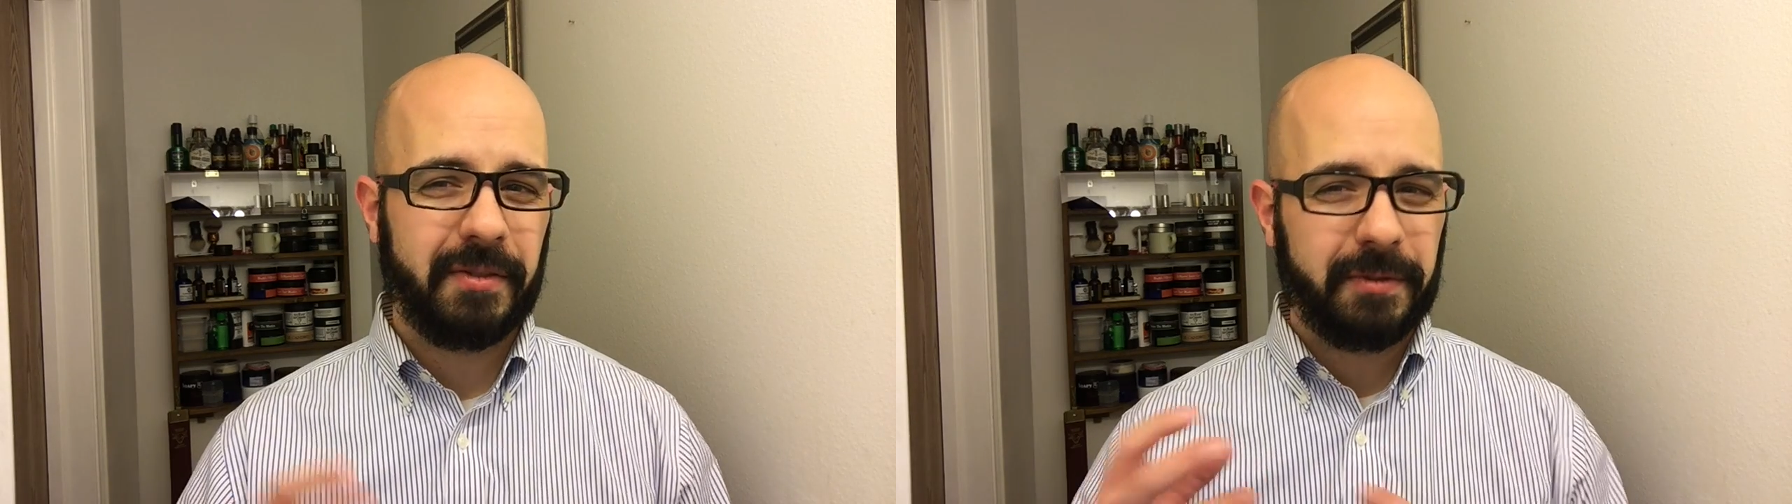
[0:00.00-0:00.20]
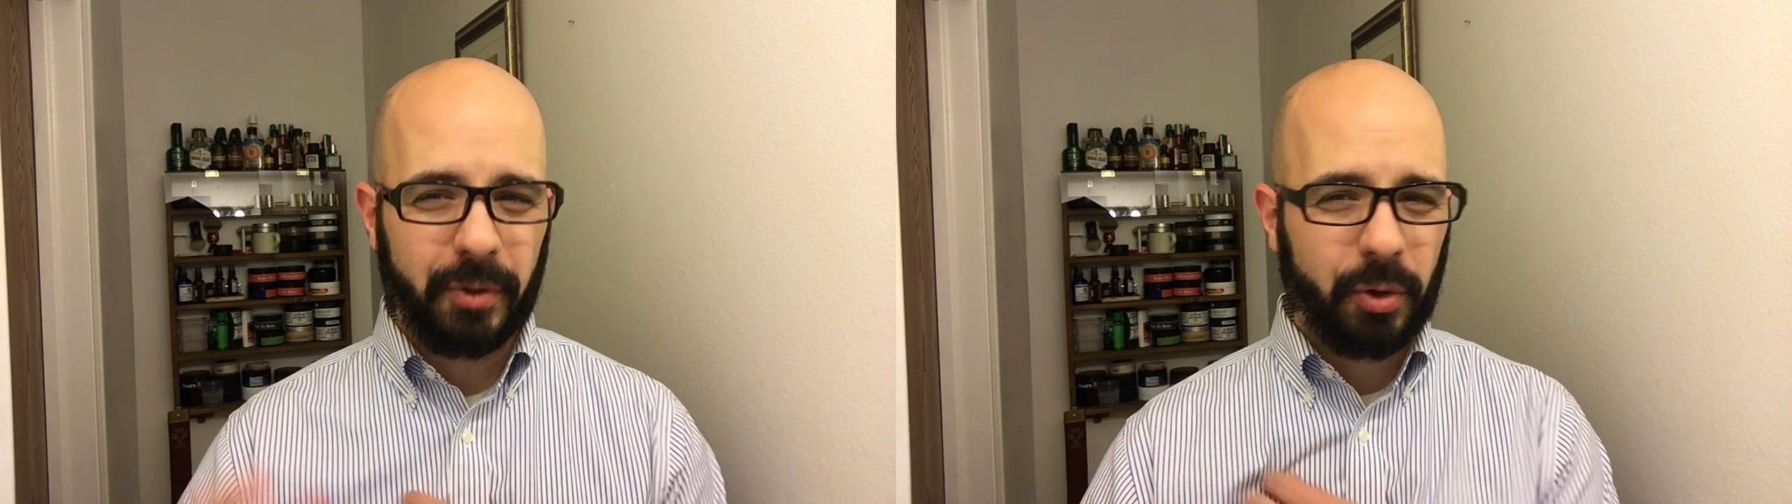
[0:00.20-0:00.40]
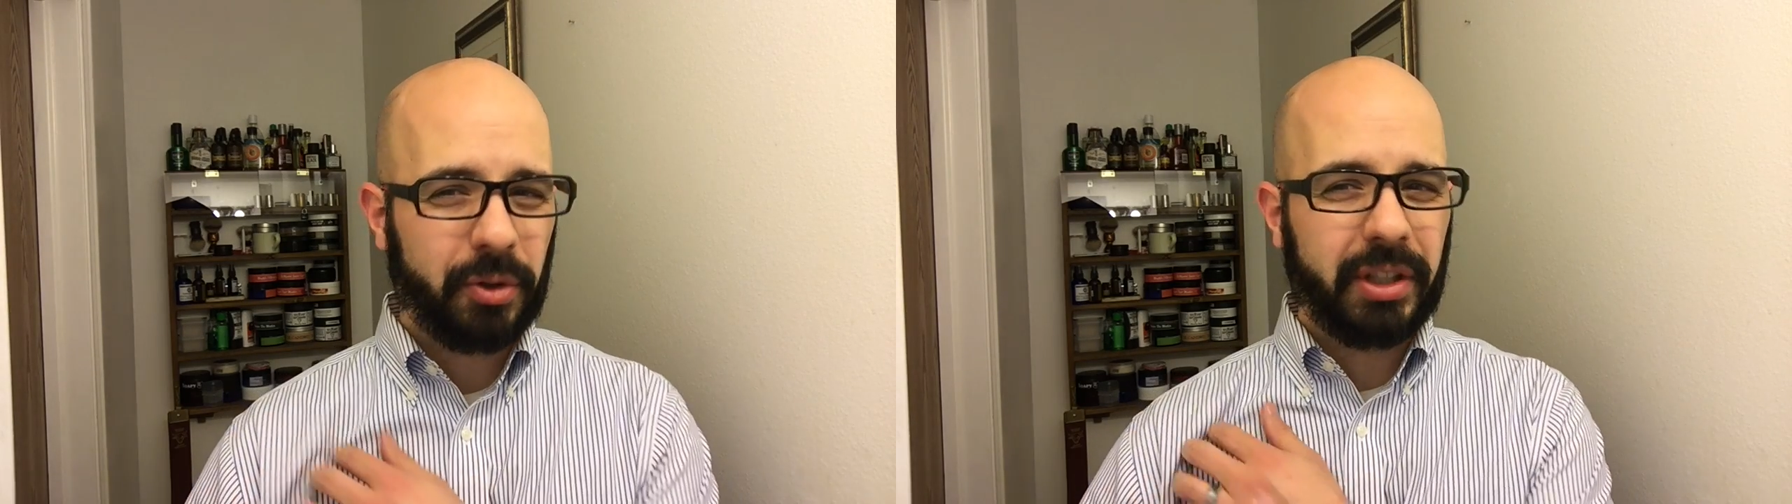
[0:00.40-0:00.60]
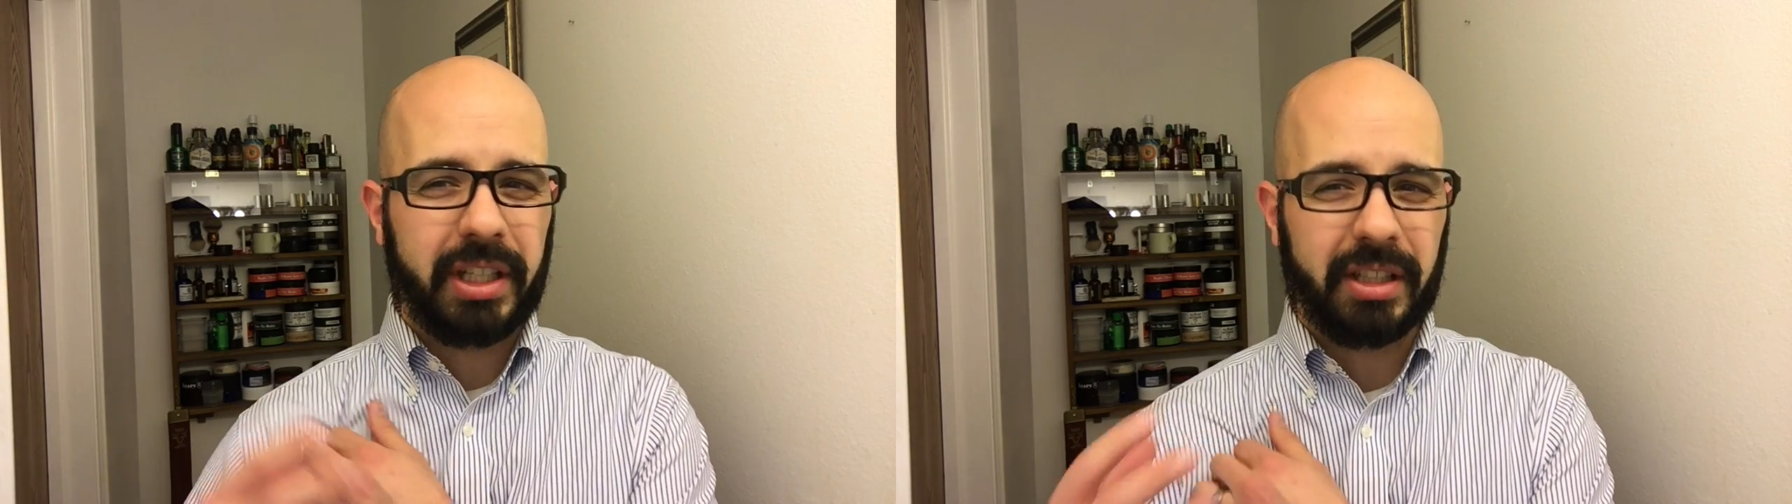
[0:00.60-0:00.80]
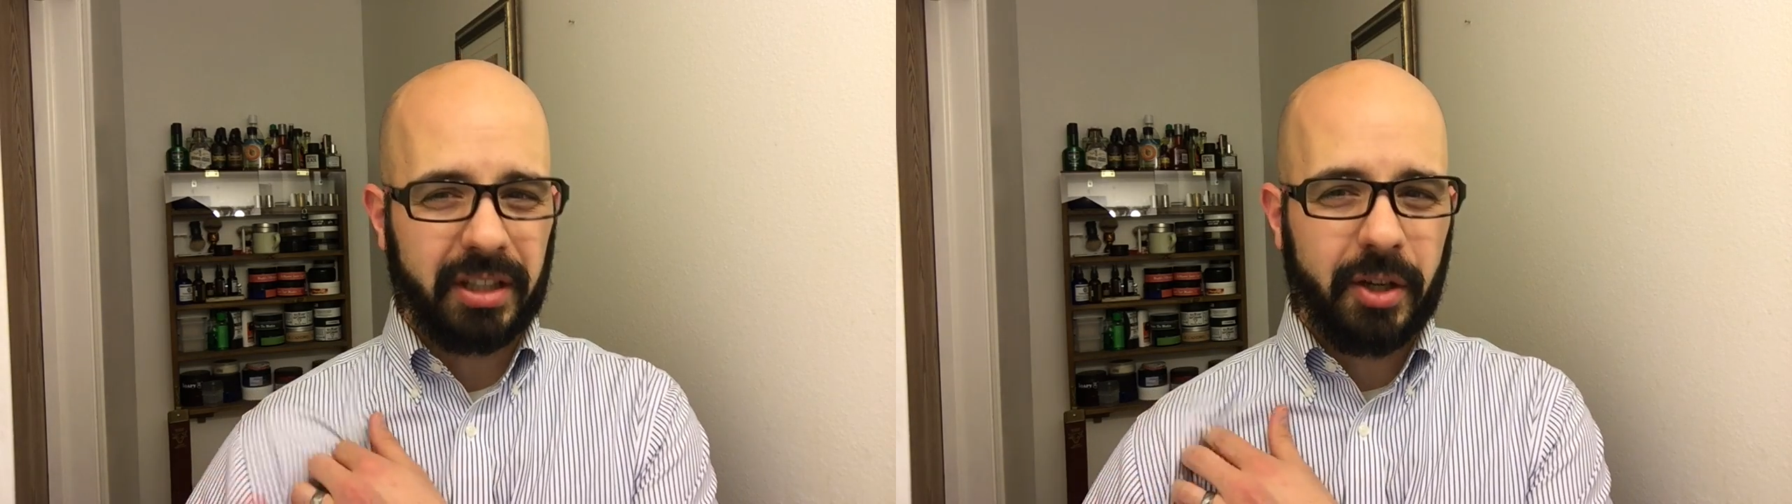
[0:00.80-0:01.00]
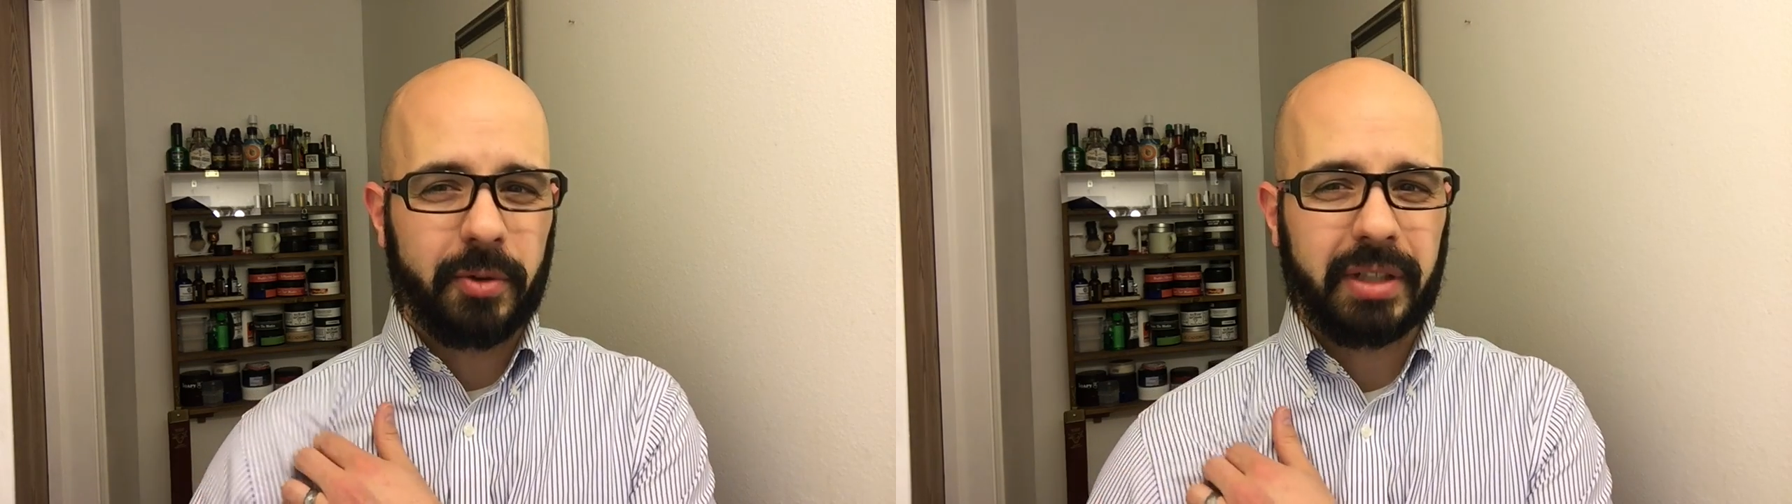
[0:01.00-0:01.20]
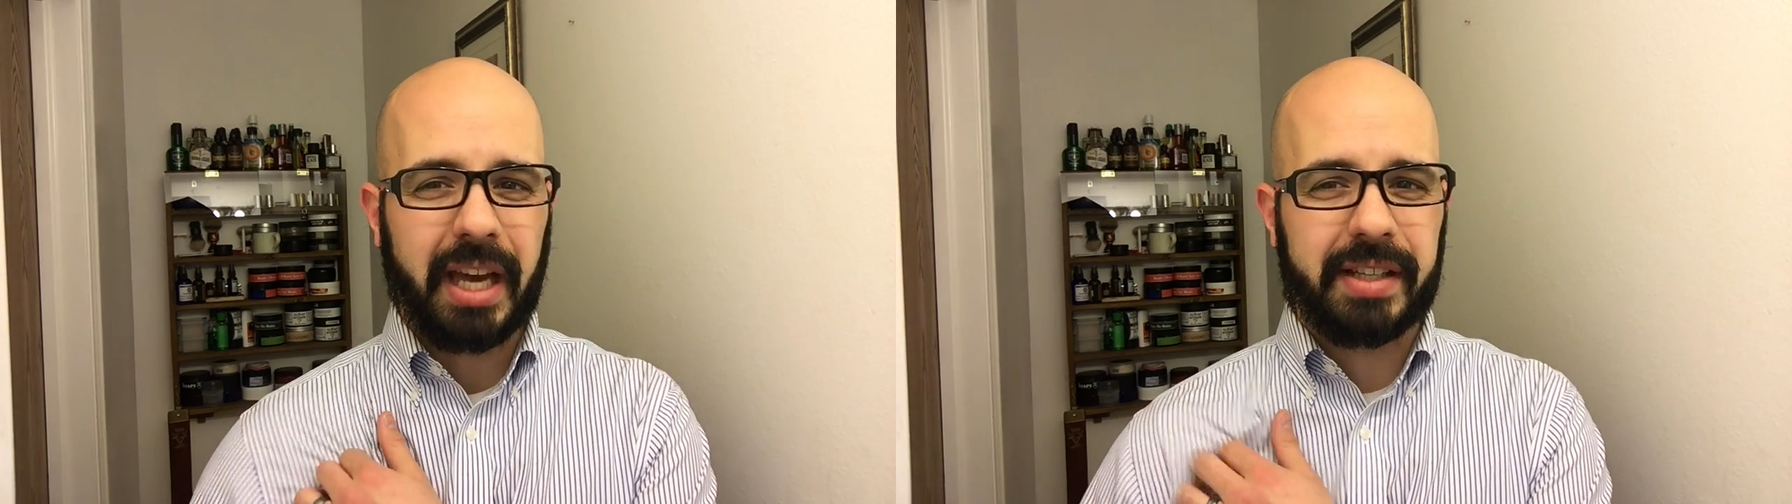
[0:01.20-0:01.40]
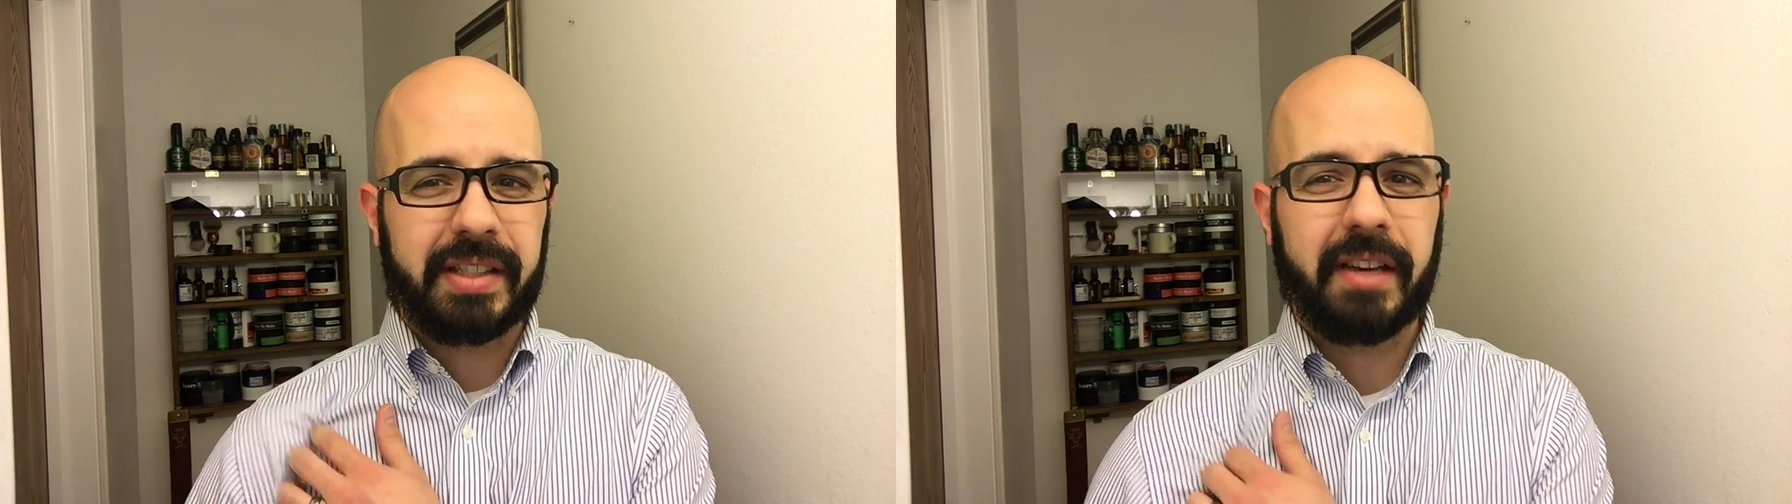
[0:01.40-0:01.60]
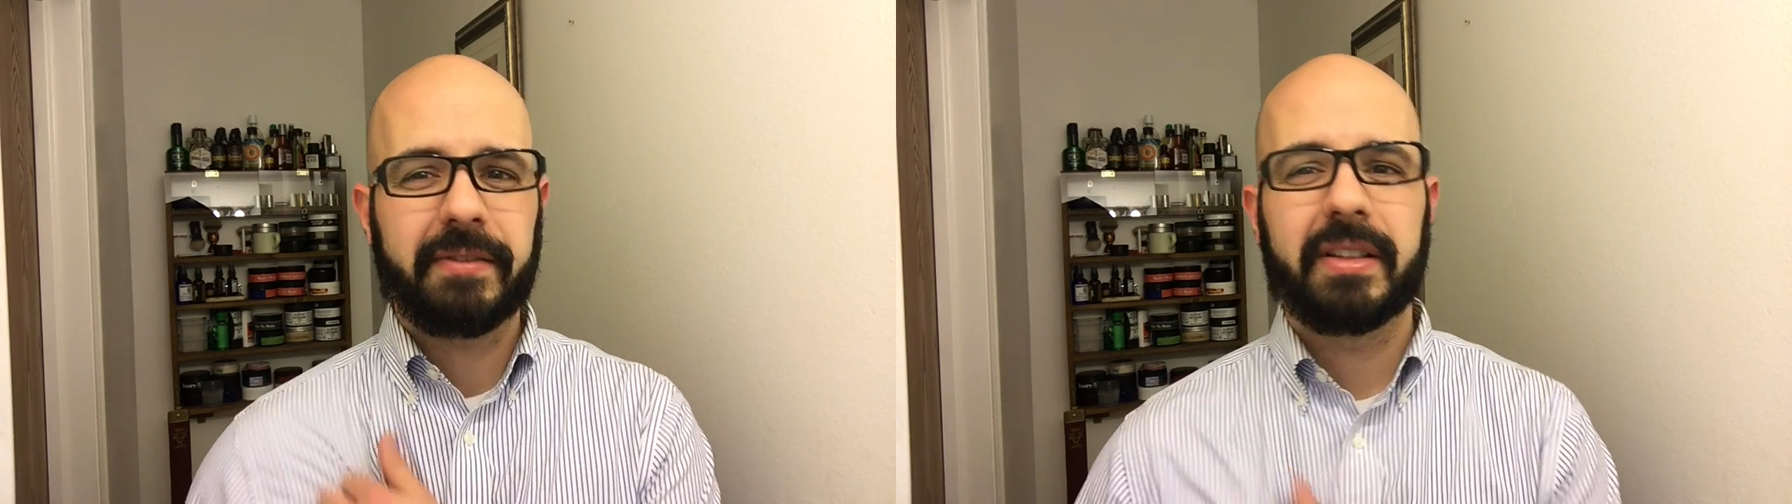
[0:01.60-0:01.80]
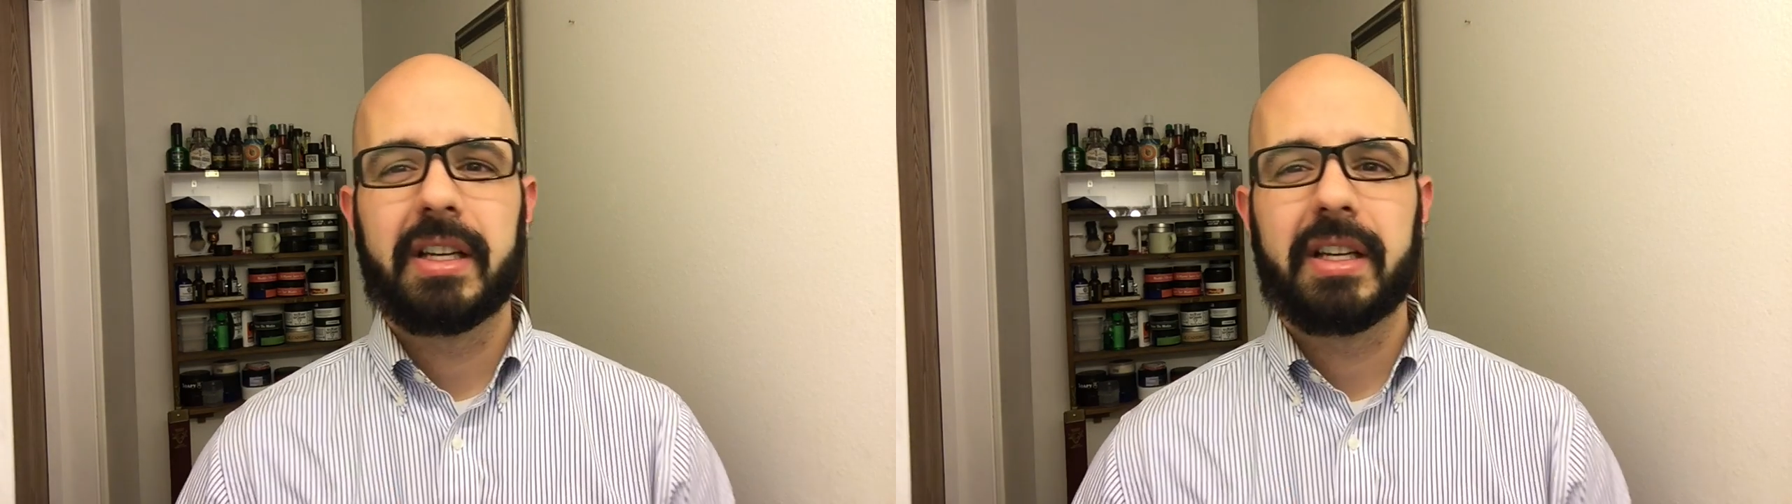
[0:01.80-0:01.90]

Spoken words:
florally cologne kind of stuff,